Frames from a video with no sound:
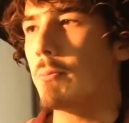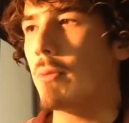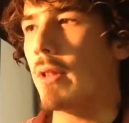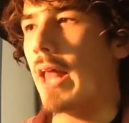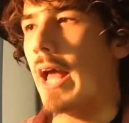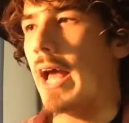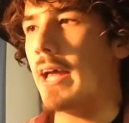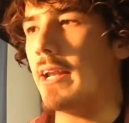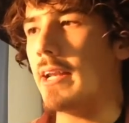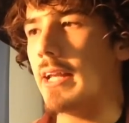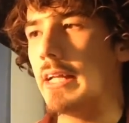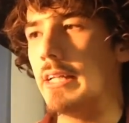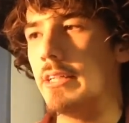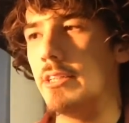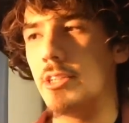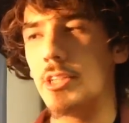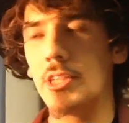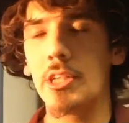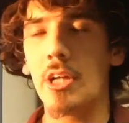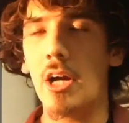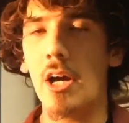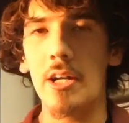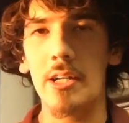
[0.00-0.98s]
Platt, and
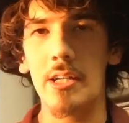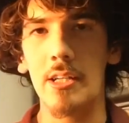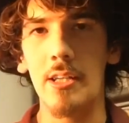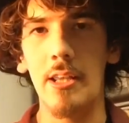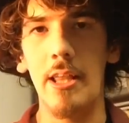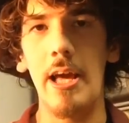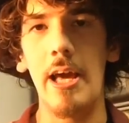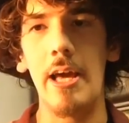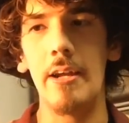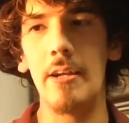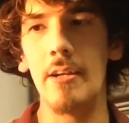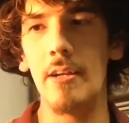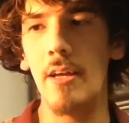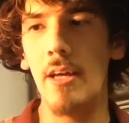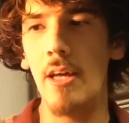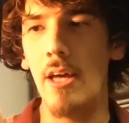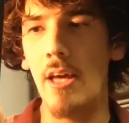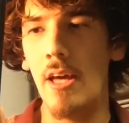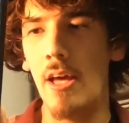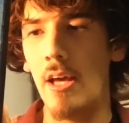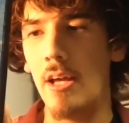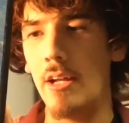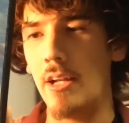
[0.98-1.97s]
Scott Glenn.
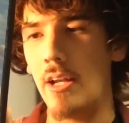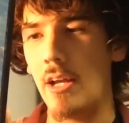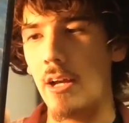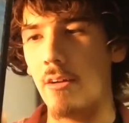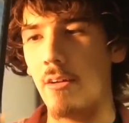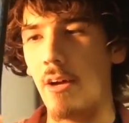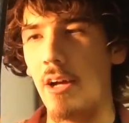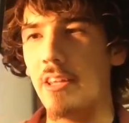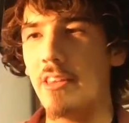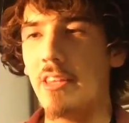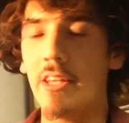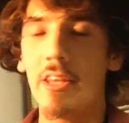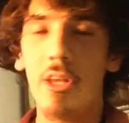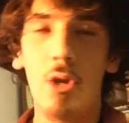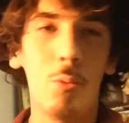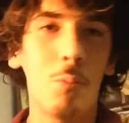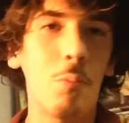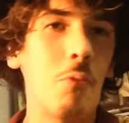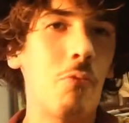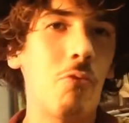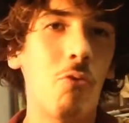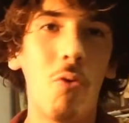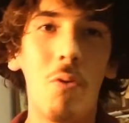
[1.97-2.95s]
Now, I think their
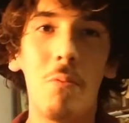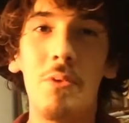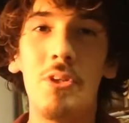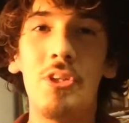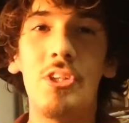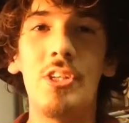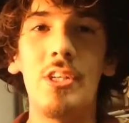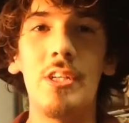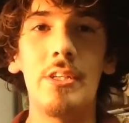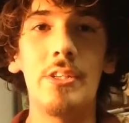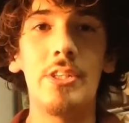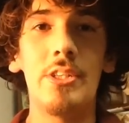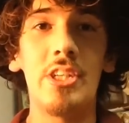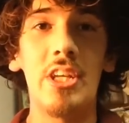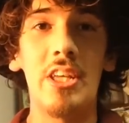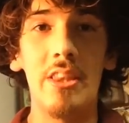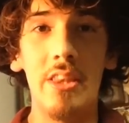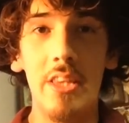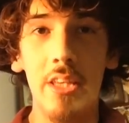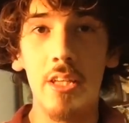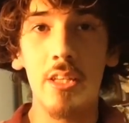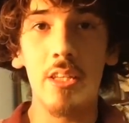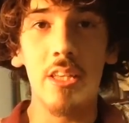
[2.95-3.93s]
performances
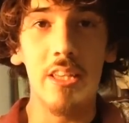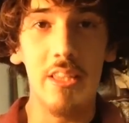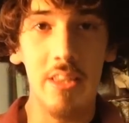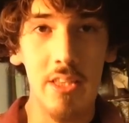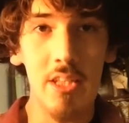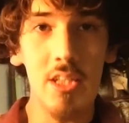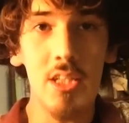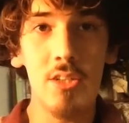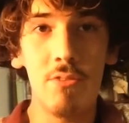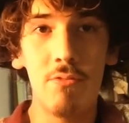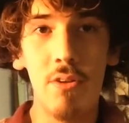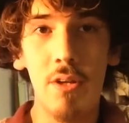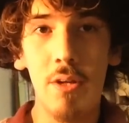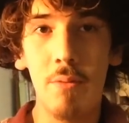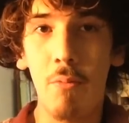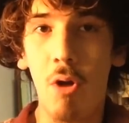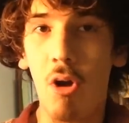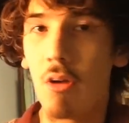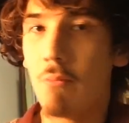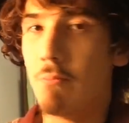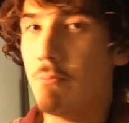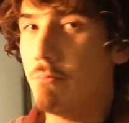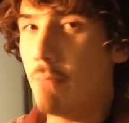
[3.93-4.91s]
in this film
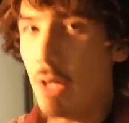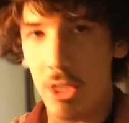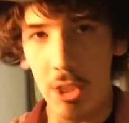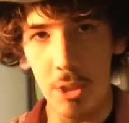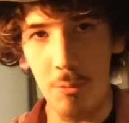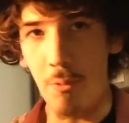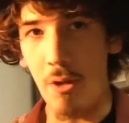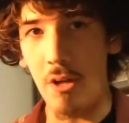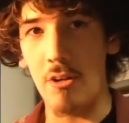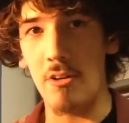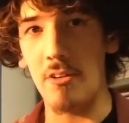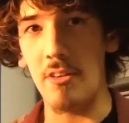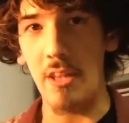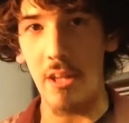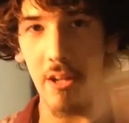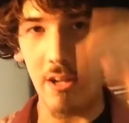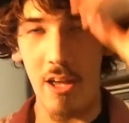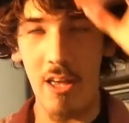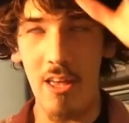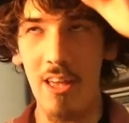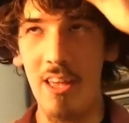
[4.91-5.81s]
are much better than